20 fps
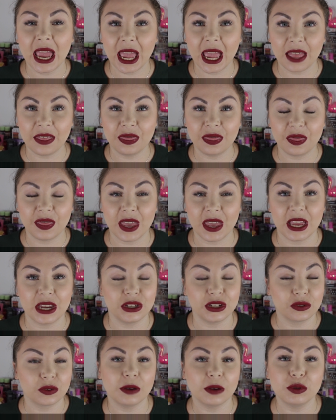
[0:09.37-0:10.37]
in the
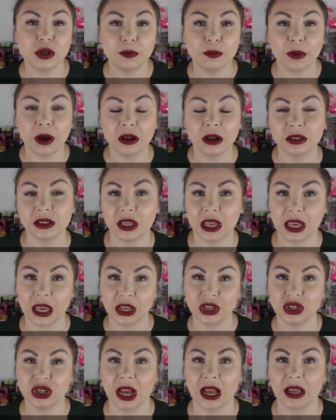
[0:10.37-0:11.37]
description box so you
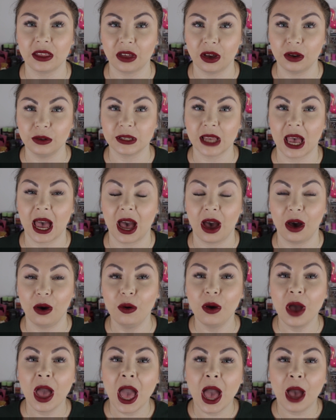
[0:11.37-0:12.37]
can check those
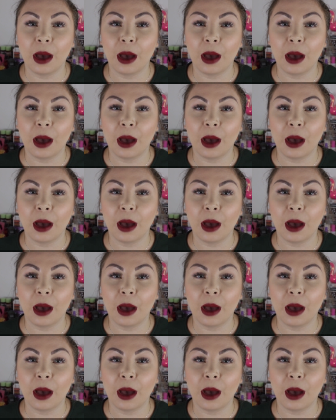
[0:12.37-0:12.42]
out.